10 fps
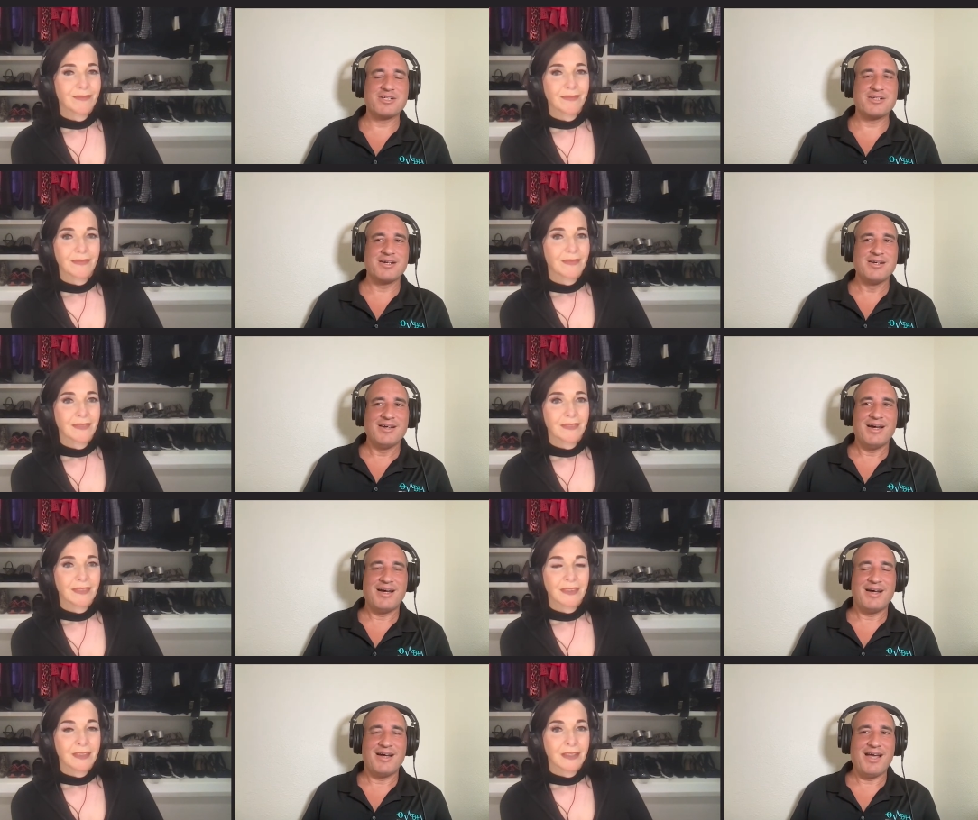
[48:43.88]
Speaker 1: it
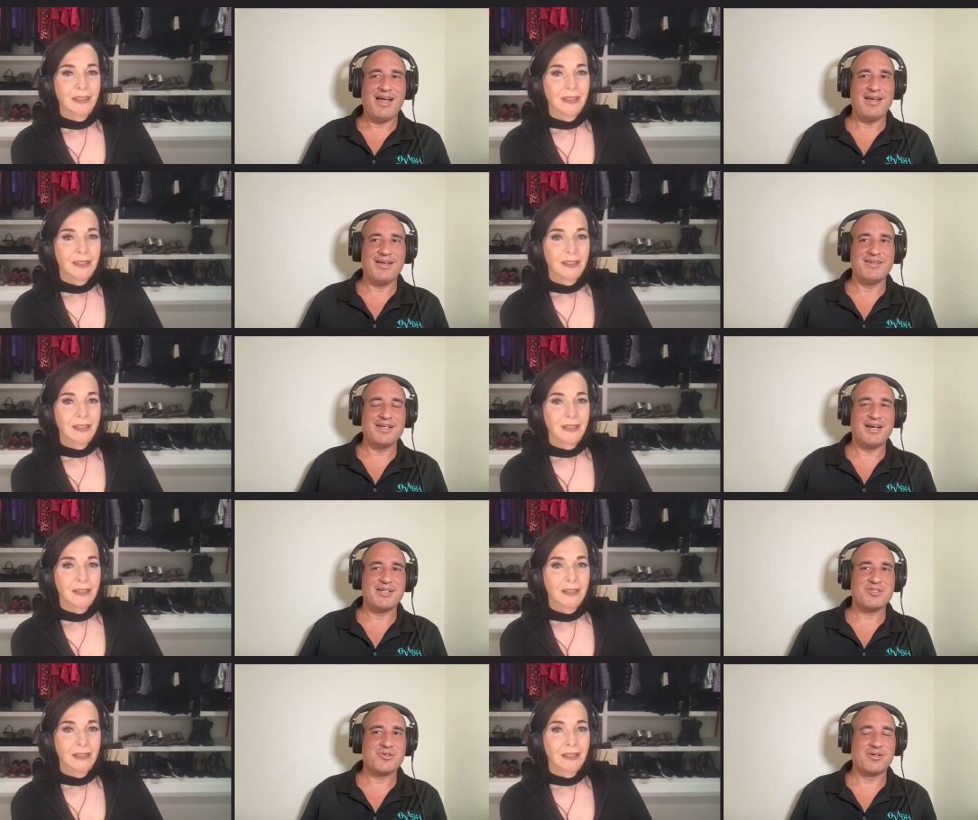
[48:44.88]
uh, and
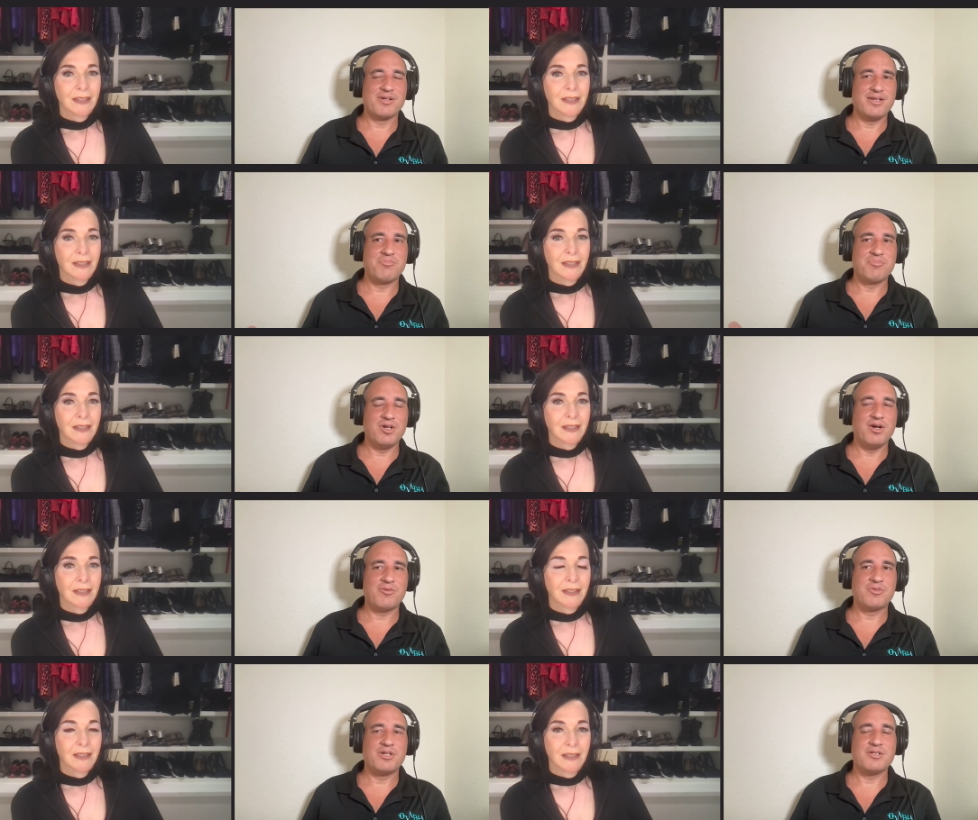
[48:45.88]
uh, certainly you
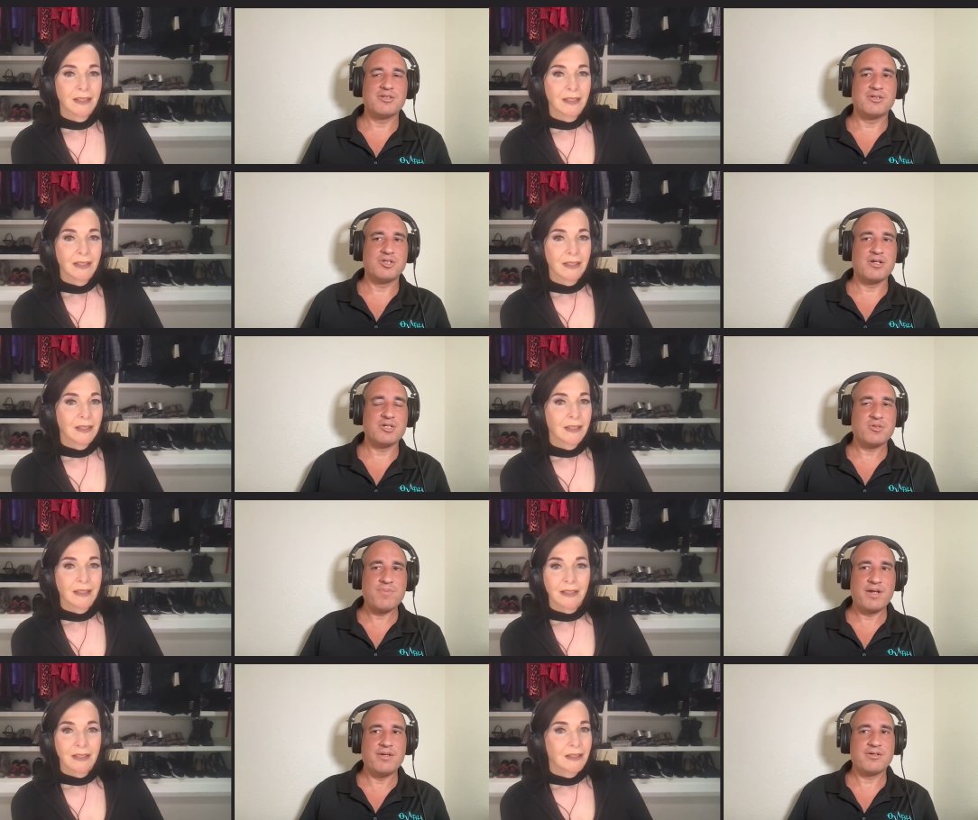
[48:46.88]
know does doesn't
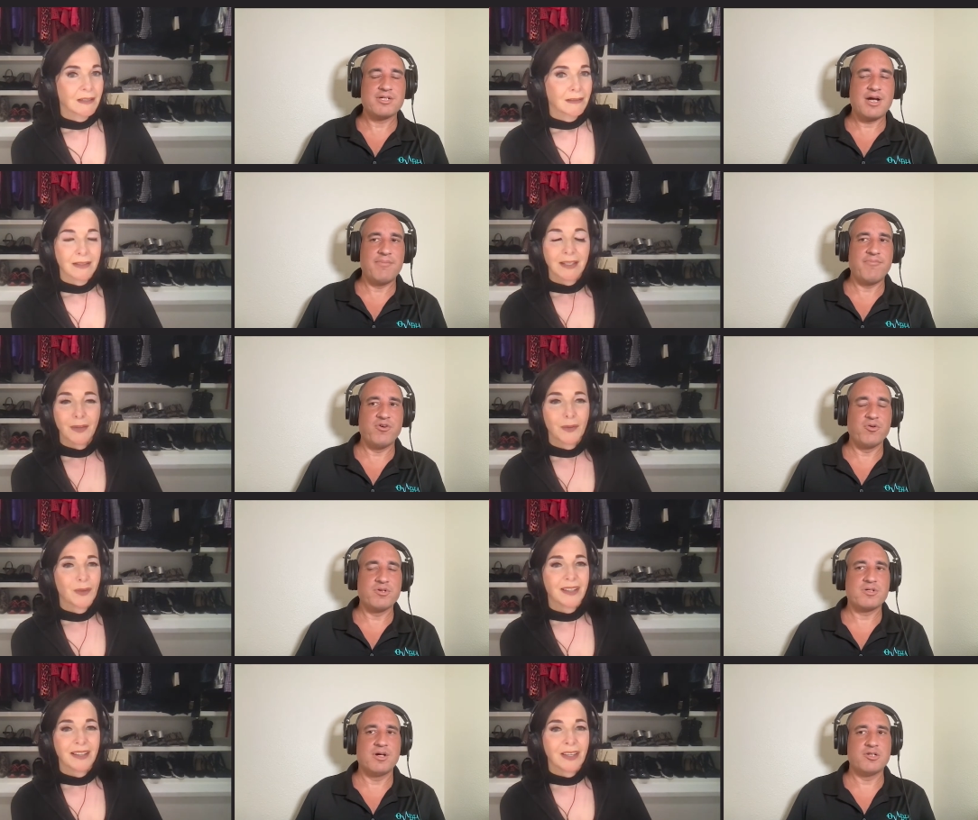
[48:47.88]
spend their time mm.
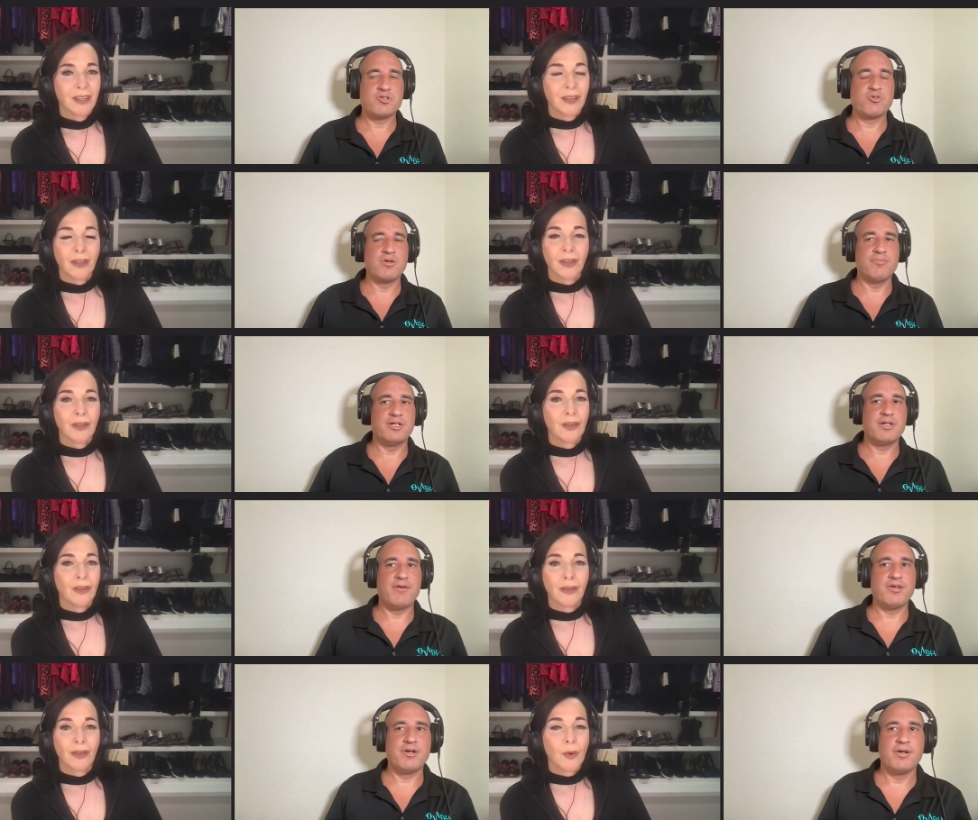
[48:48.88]
focused on the treatment
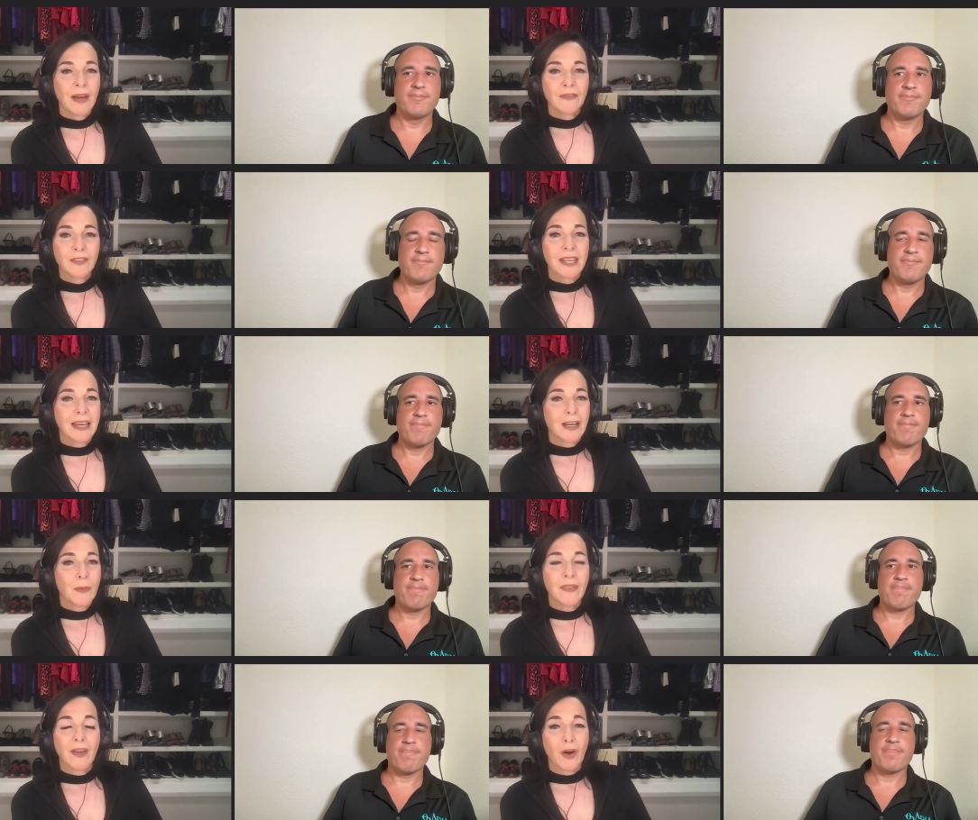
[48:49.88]
of it.
Speaker 2: You have to kick
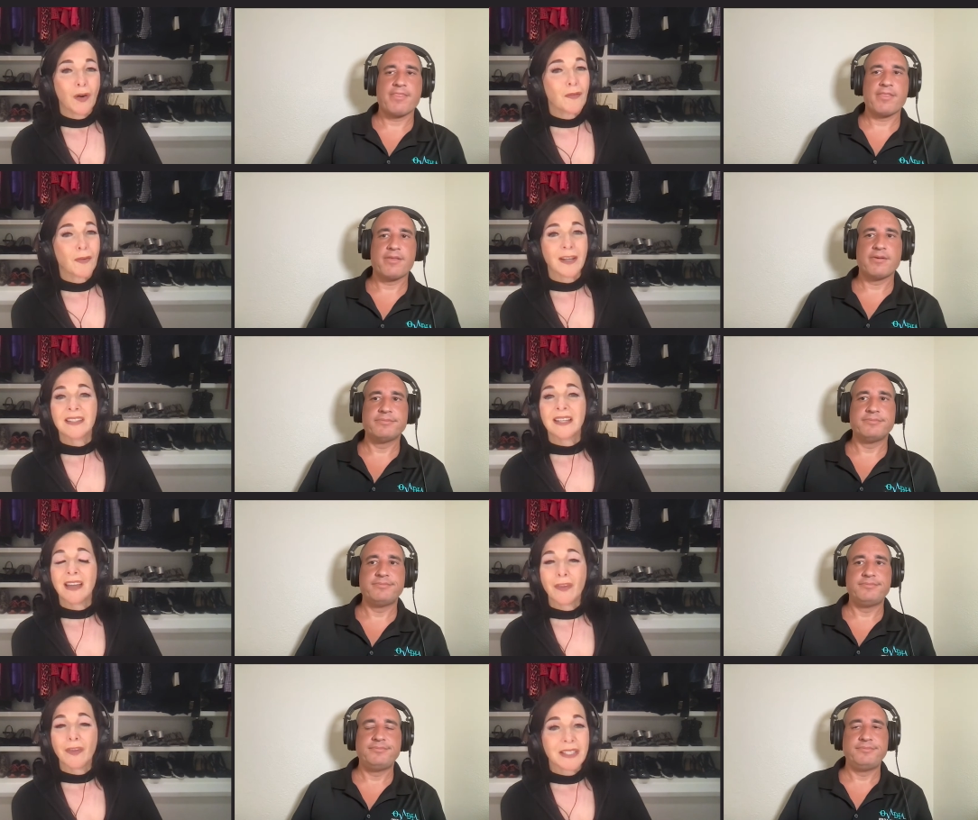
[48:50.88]
them in the ovaries to
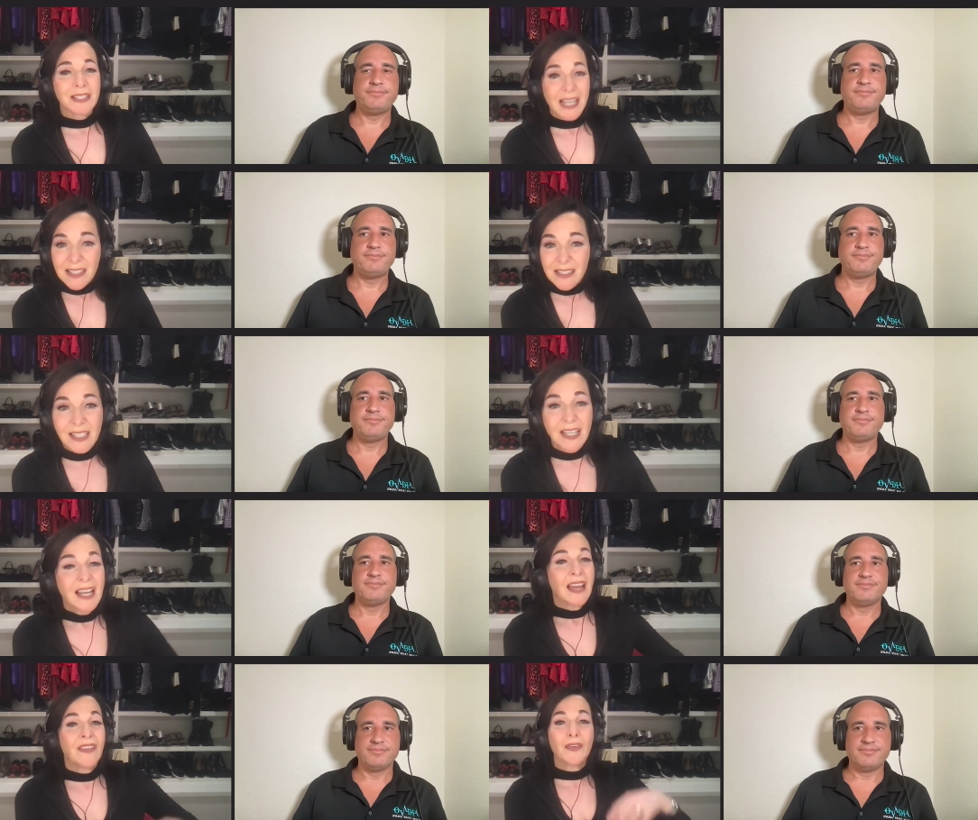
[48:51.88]
get them to test it,
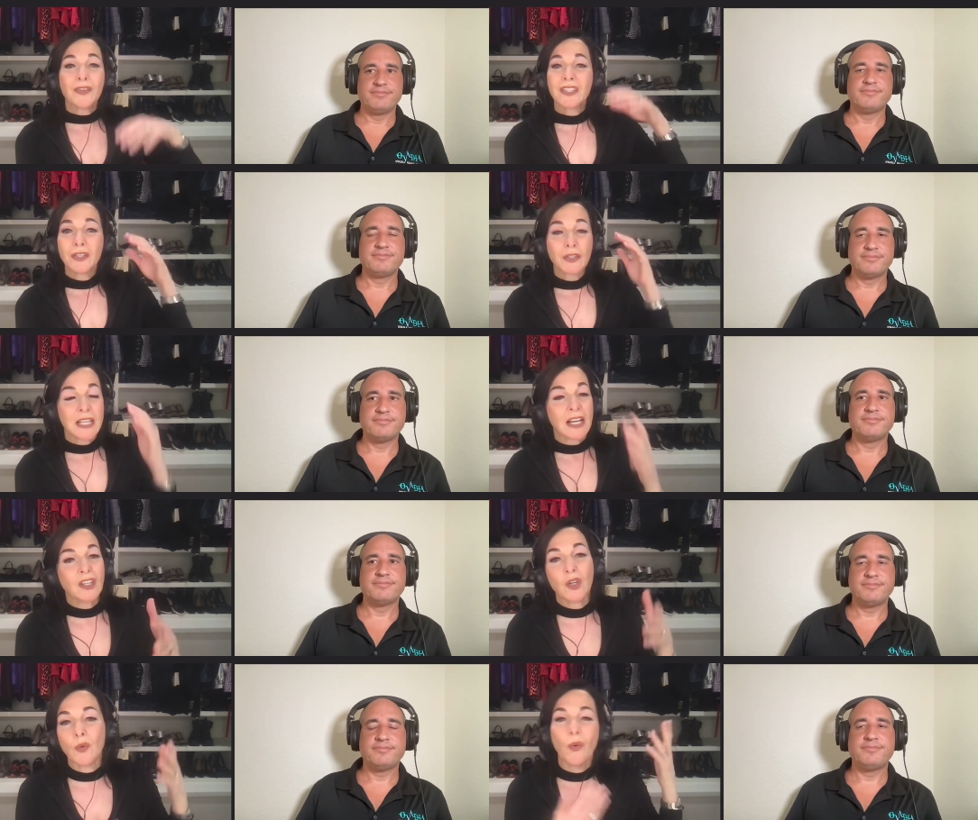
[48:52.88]
and they'll still tell
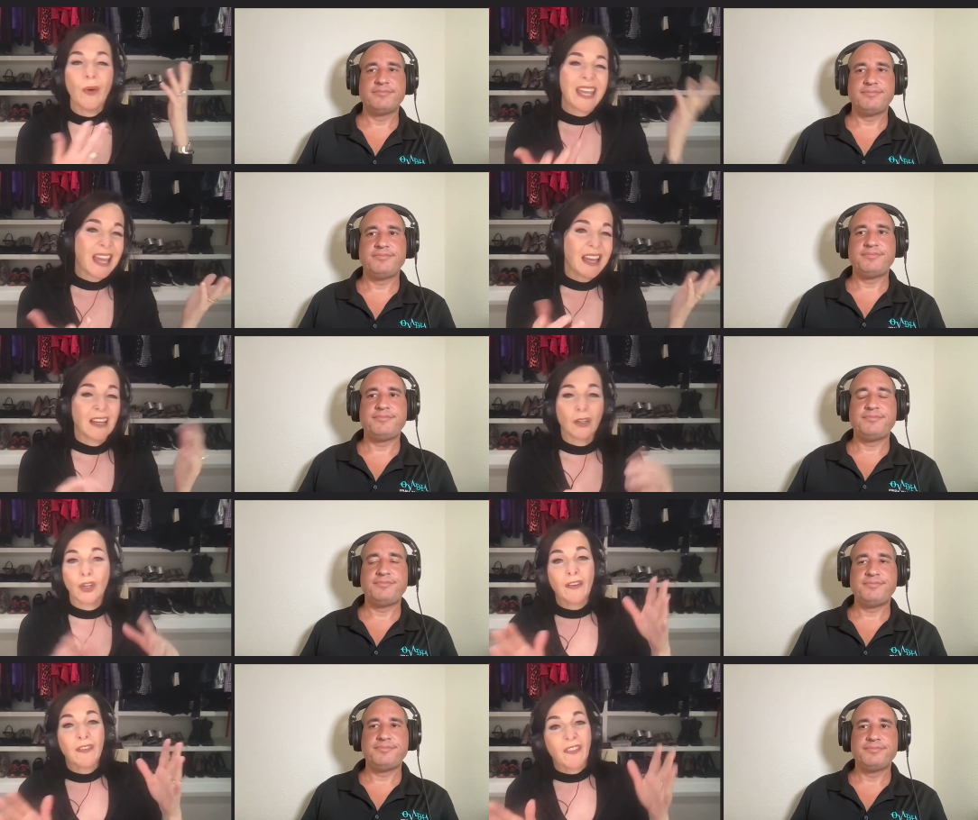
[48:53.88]
you, "Well, we can,"
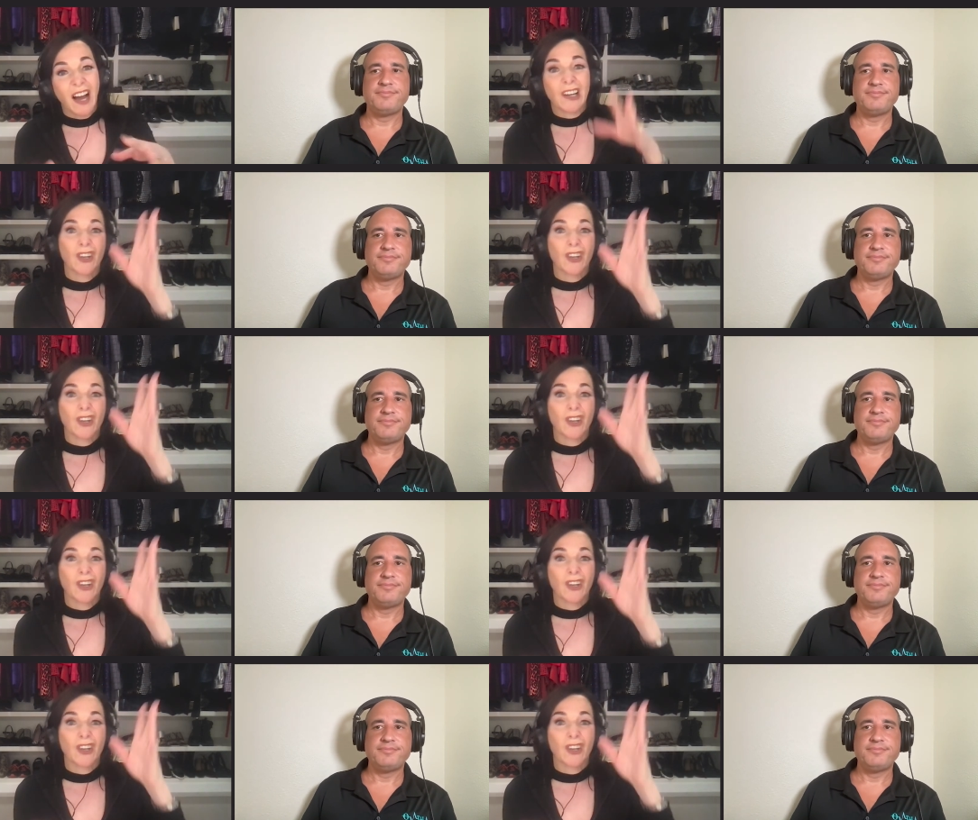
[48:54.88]
or "You're fine," or